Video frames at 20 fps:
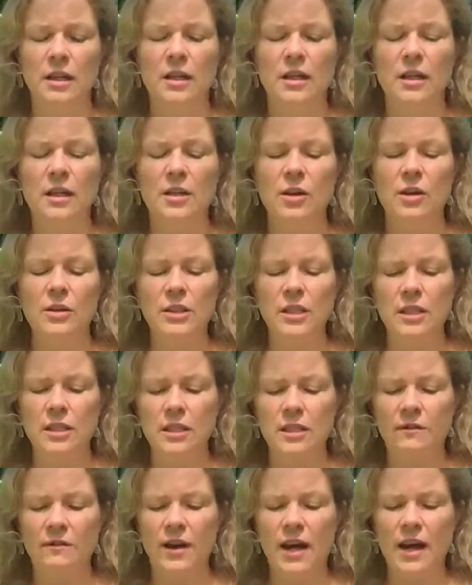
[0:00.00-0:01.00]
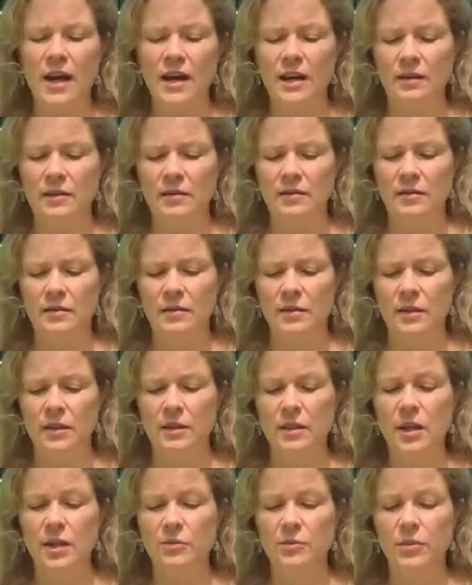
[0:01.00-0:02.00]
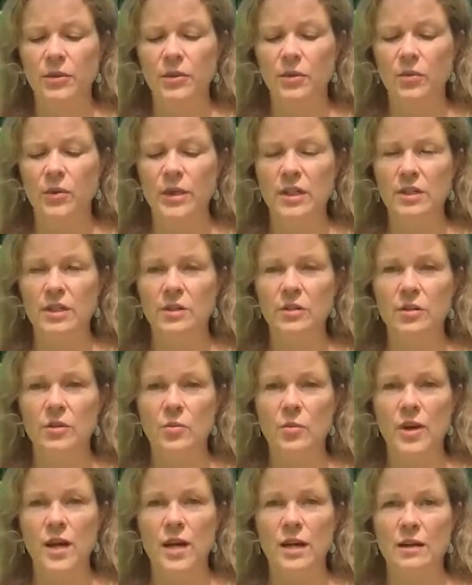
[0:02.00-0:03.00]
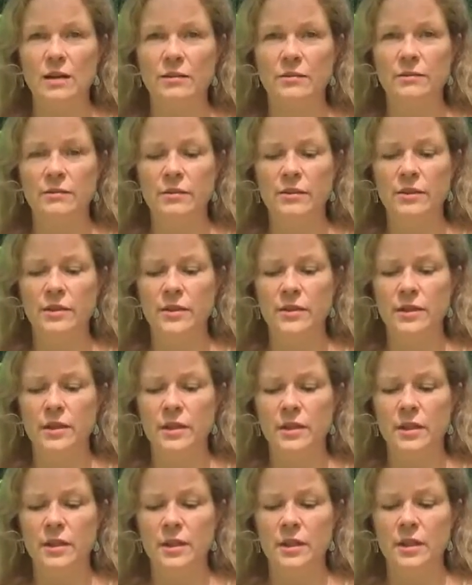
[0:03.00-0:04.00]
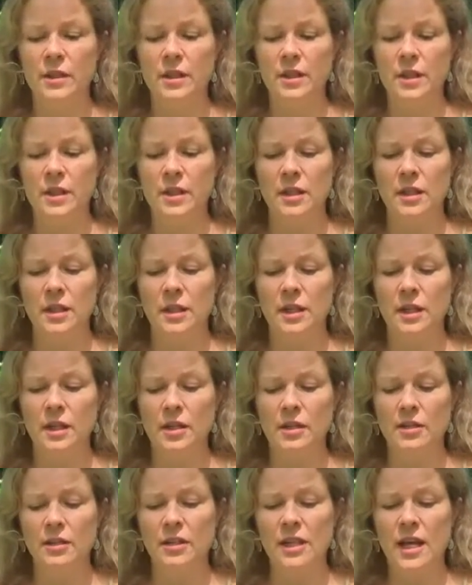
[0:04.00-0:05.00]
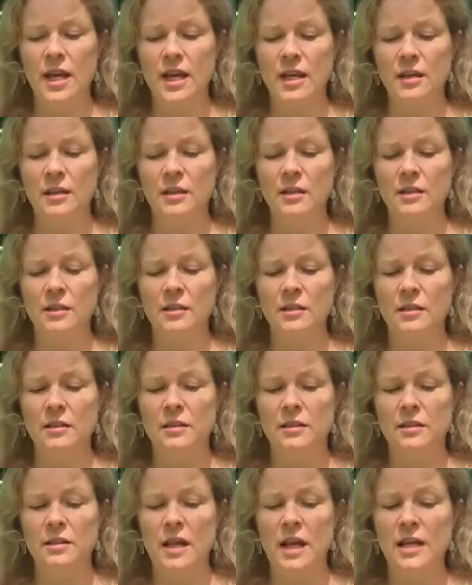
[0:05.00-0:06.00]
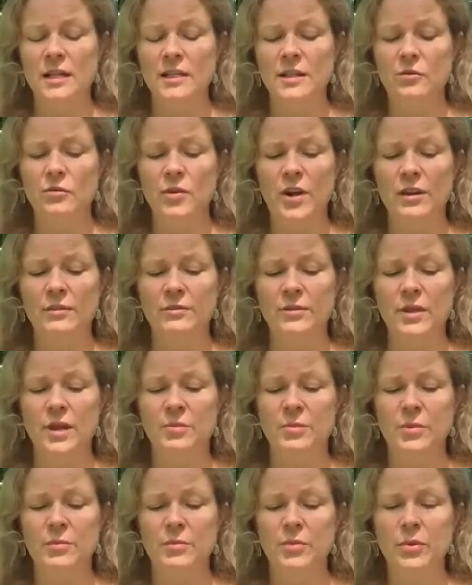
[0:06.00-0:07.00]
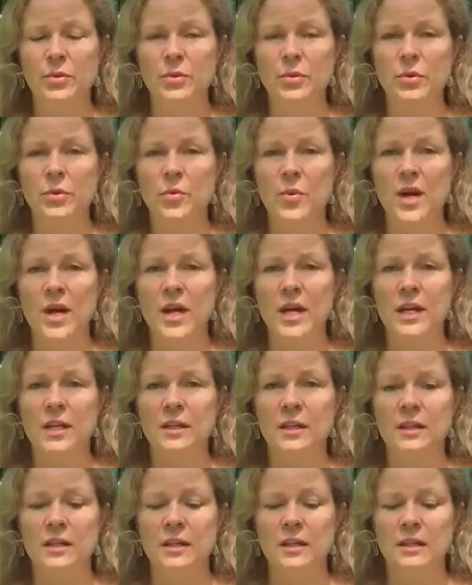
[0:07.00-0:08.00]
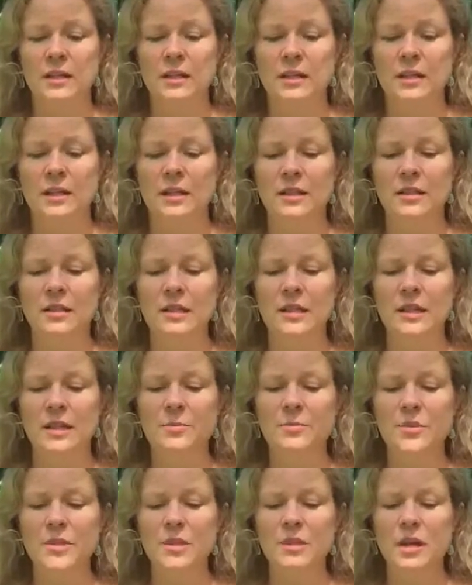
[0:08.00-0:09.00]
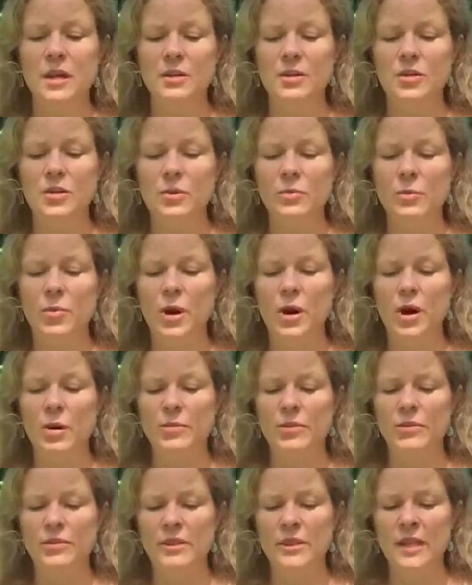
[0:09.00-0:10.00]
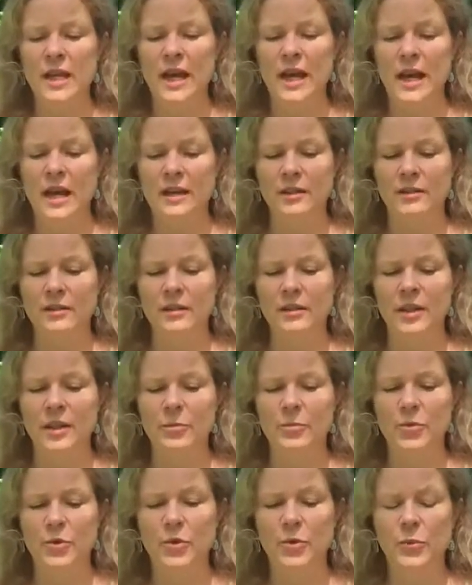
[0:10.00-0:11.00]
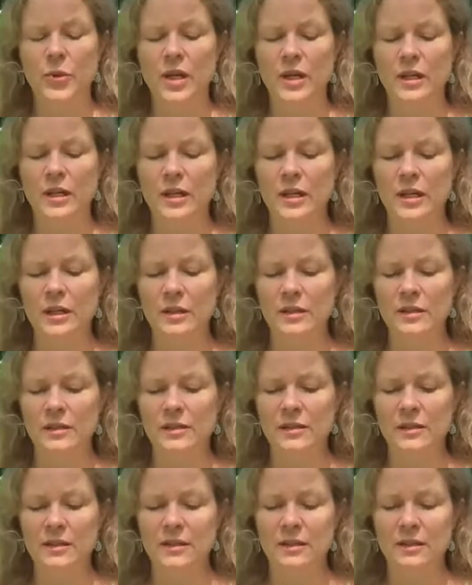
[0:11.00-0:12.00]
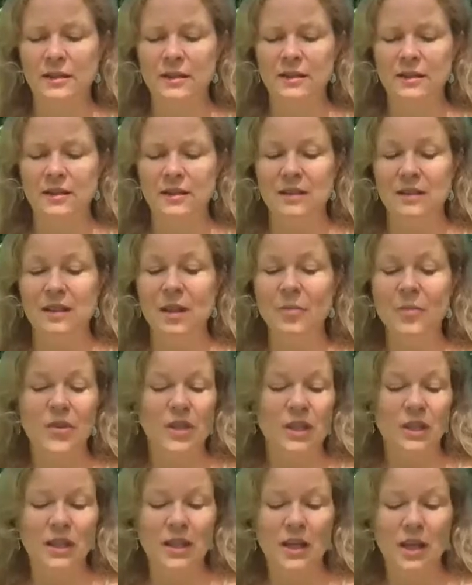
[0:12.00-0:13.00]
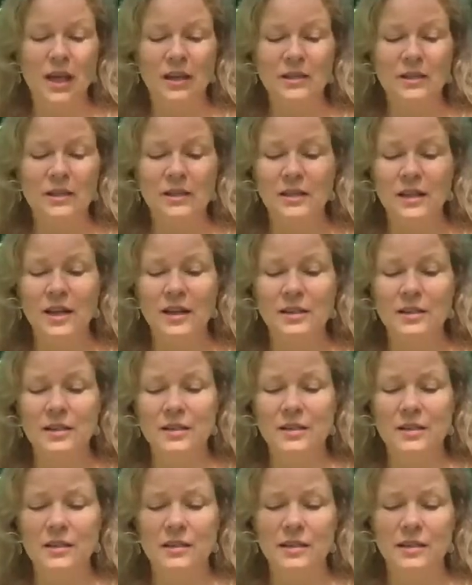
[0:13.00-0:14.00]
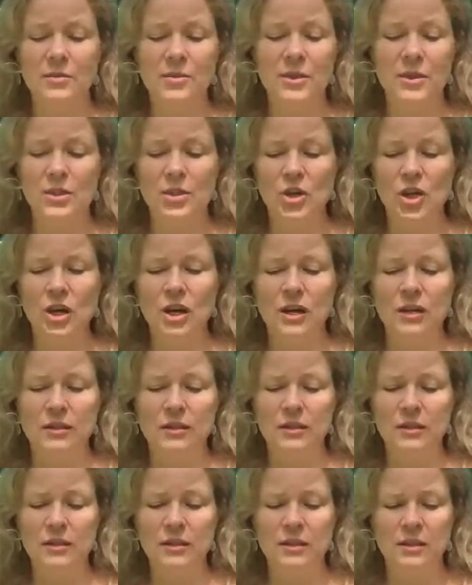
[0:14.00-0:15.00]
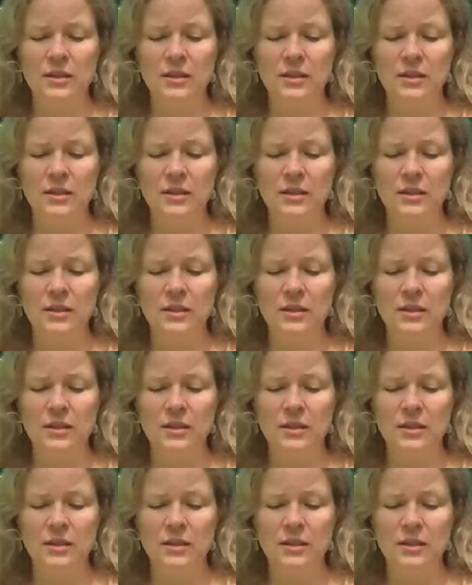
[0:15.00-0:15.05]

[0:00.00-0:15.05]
He got into the van and opened the window to wave. And then, as it revved up and pulled away, his lips touched the palm of his hand and he blew me a kiss, something he hasn't done since he was a child.